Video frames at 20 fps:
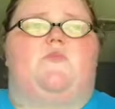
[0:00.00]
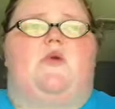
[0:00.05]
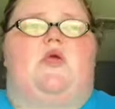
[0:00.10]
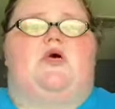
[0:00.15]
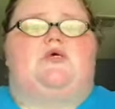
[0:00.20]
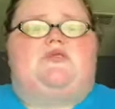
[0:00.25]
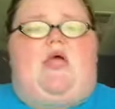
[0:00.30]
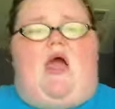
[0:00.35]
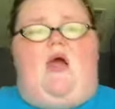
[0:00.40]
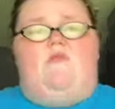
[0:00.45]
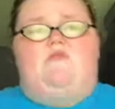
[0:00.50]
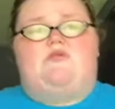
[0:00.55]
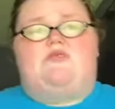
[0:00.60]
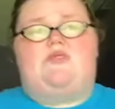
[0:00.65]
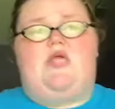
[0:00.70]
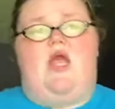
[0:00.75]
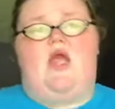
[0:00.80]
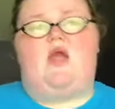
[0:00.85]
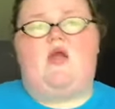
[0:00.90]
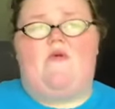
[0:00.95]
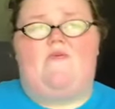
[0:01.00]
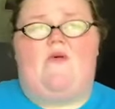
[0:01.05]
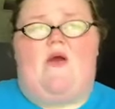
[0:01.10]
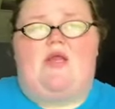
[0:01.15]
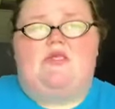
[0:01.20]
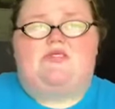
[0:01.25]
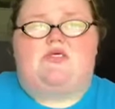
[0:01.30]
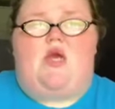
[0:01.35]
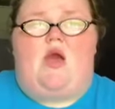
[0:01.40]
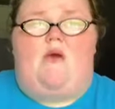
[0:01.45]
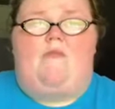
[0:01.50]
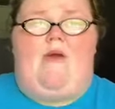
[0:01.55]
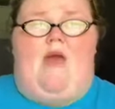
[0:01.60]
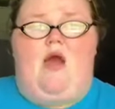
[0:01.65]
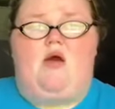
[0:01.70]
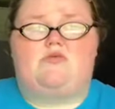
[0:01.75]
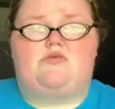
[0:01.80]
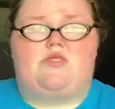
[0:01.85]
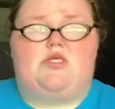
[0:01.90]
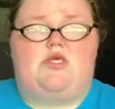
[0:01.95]
because I was terrified to come
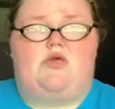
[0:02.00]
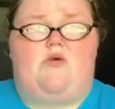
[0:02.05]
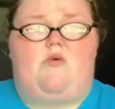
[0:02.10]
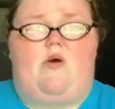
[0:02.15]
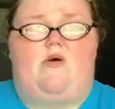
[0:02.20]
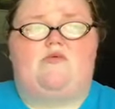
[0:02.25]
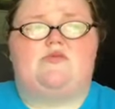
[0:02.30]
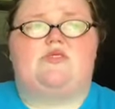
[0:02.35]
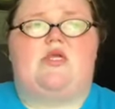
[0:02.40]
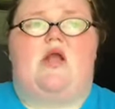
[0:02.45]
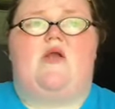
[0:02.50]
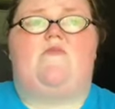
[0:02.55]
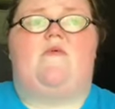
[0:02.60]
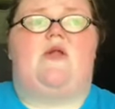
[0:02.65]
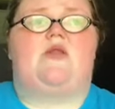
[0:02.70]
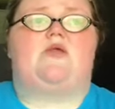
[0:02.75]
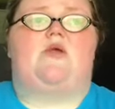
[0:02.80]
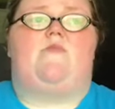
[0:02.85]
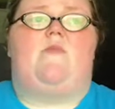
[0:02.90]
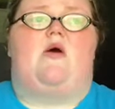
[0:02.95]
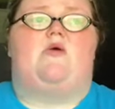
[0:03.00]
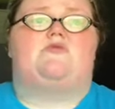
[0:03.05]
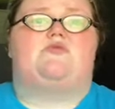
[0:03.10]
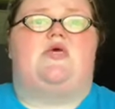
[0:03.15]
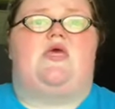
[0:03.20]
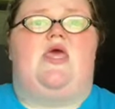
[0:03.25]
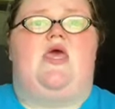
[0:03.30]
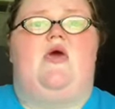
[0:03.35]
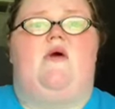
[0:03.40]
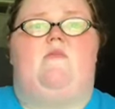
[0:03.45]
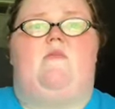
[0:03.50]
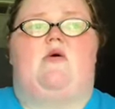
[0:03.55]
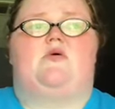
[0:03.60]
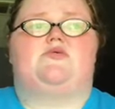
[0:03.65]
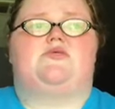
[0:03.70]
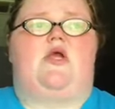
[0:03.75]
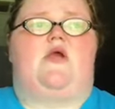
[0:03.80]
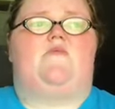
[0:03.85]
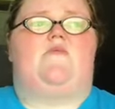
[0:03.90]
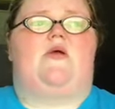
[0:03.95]
out to you. I was terrified to come out to him. I
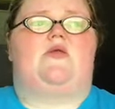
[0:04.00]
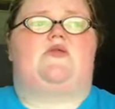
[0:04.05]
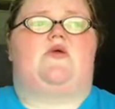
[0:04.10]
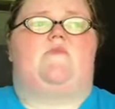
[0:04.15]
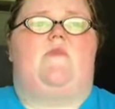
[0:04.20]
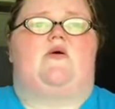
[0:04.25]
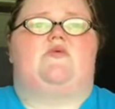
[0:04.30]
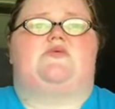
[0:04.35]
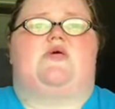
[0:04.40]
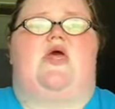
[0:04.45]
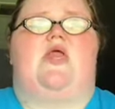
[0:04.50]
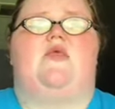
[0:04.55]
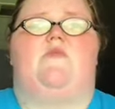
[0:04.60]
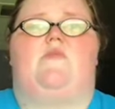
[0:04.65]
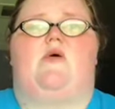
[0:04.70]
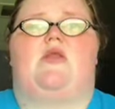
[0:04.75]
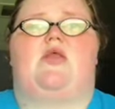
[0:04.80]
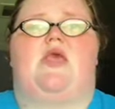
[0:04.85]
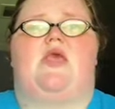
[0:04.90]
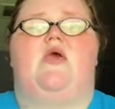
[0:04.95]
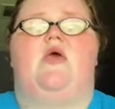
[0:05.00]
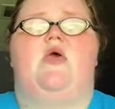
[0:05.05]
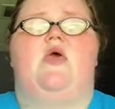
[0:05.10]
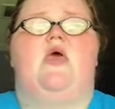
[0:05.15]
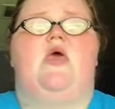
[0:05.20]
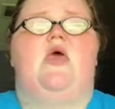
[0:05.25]
was terrified to come out to anybody.